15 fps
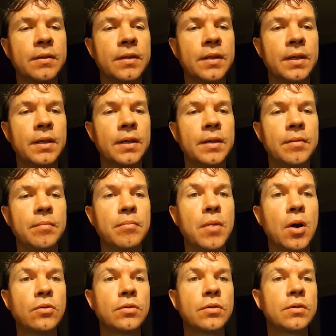the
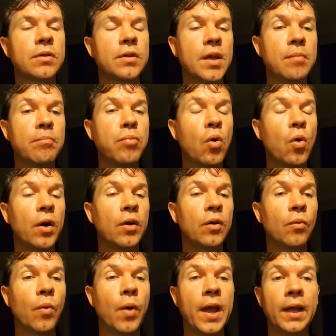most
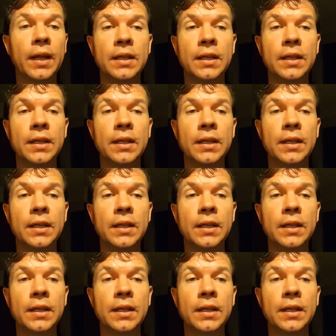important way,